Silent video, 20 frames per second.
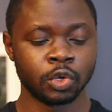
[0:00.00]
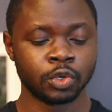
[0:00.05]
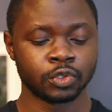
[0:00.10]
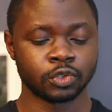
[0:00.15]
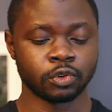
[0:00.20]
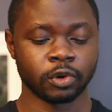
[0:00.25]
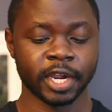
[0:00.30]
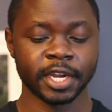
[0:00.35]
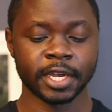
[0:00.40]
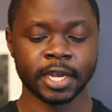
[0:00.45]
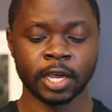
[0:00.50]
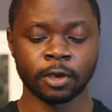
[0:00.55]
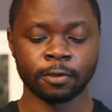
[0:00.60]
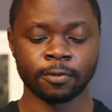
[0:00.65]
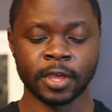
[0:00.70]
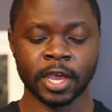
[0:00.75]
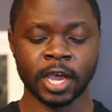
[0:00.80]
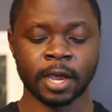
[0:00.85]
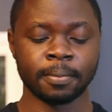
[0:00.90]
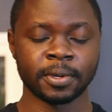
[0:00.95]
So right now
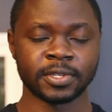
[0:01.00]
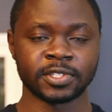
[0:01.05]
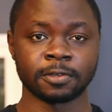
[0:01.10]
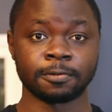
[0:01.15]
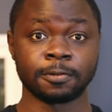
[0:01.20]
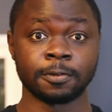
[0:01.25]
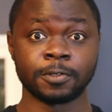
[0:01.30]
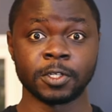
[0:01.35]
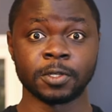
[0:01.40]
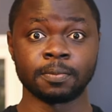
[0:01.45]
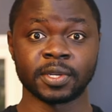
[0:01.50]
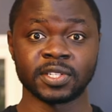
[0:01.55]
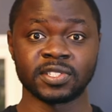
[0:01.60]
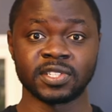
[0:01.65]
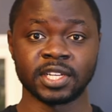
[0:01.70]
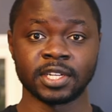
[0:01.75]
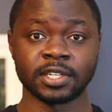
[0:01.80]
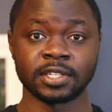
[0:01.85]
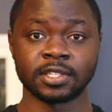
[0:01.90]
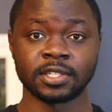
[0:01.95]
the uppers are
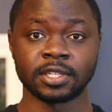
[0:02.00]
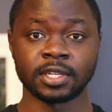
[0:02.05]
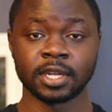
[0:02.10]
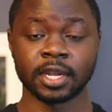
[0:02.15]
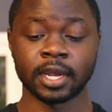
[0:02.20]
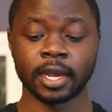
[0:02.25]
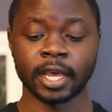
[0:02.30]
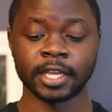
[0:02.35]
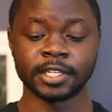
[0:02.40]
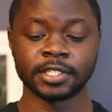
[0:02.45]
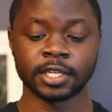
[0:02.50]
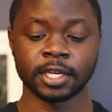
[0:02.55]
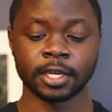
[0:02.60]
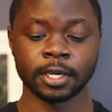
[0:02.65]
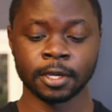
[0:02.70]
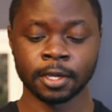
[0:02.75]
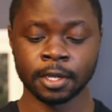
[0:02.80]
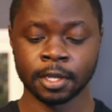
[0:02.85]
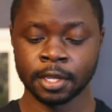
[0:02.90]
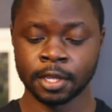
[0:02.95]
15% lighter.
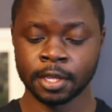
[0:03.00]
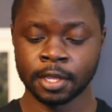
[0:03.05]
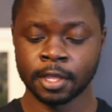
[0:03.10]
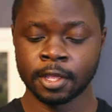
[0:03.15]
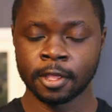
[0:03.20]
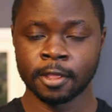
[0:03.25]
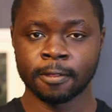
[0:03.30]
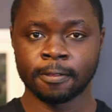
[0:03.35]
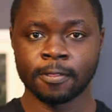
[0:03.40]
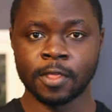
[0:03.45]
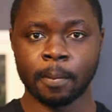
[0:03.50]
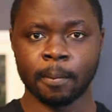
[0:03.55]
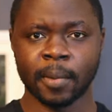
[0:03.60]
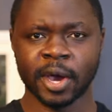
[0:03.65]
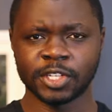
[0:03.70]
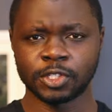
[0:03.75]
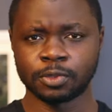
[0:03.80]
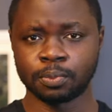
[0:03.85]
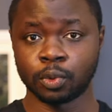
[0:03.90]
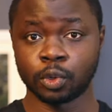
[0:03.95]
They're
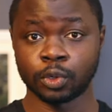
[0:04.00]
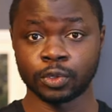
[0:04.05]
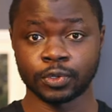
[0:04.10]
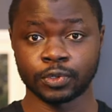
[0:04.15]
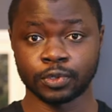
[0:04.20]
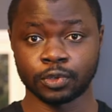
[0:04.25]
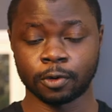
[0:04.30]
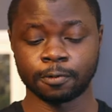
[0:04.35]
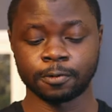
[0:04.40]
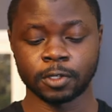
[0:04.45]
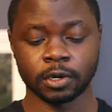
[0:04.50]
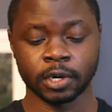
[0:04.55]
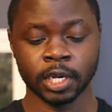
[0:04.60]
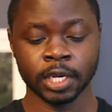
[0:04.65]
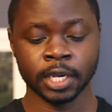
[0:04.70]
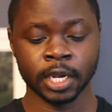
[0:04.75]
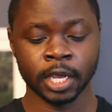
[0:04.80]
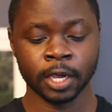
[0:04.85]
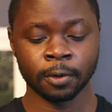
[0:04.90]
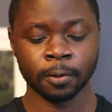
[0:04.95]
much more softer right
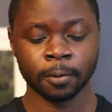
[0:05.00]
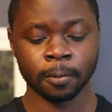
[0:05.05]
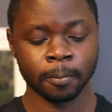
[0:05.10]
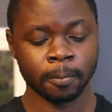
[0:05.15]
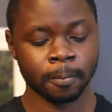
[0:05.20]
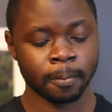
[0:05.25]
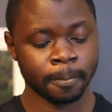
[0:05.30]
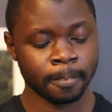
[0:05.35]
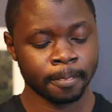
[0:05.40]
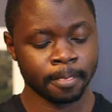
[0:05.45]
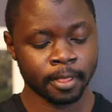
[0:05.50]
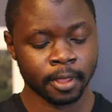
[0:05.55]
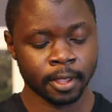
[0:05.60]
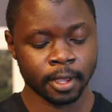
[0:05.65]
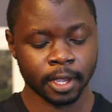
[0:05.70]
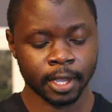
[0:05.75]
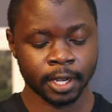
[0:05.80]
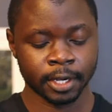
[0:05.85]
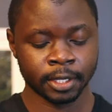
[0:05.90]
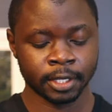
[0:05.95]
now.
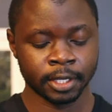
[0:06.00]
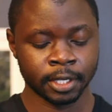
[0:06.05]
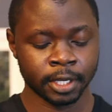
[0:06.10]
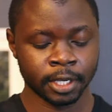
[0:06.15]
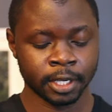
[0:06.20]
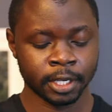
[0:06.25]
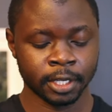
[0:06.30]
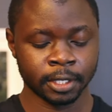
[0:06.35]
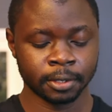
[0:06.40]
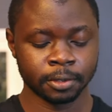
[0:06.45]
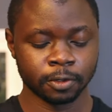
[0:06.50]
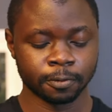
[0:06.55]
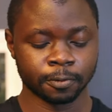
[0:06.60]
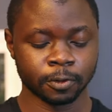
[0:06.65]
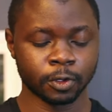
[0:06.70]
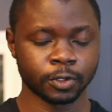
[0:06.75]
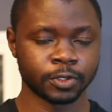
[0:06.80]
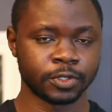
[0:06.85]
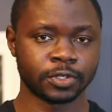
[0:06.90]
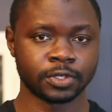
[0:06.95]
And of
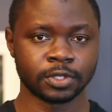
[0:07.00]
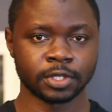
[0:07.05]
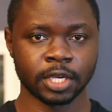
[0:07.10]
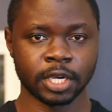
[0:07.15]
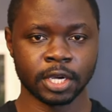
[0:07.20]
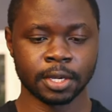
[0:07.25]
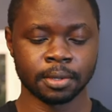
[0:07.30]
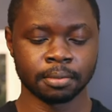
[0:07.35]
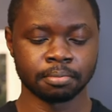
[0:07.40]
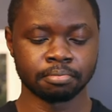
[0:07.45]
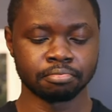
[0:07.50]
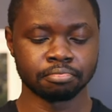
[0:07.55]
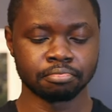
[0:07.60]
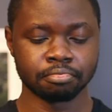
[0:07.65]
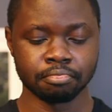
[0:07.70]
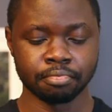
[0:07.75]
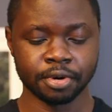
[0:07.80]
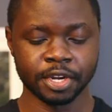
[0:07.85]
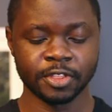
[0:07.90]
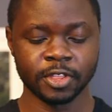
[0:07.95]
course,
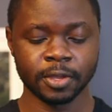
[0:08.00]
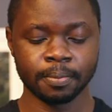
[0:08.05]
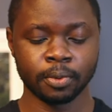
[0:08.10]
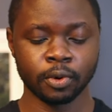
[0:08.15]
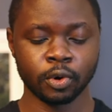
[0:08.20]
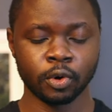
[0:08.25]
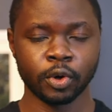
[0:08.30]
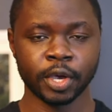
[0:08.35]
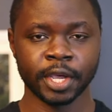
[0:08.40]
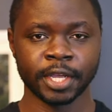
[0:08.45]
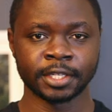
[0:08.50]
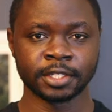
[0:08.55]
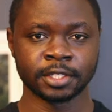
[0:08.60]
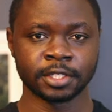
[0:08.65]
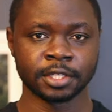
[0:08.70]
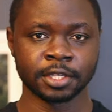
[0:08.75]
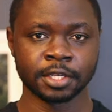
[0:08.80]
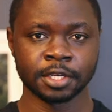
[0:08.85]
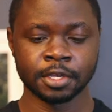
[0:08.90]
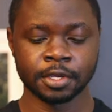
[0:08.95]
breathable and
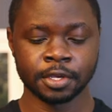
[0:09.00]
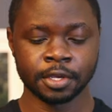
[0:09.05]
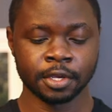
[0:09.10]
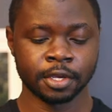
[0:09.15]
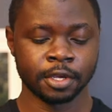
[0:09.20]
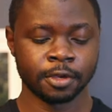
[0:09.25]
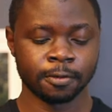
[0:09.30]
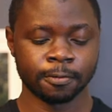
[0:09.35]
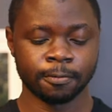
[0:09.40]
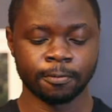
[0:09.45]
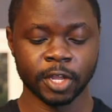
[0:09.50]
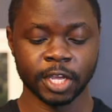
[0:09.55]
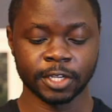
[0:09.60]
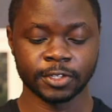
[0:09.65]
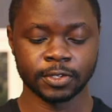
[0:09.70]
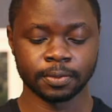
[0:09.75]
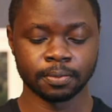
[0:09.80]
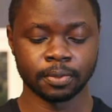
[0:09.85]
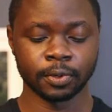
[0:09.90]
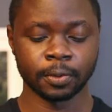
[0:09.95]

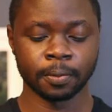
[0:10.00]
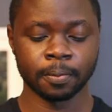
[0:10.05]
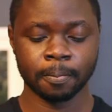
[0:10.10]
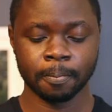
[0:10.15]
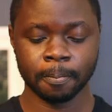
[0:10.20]
flexible.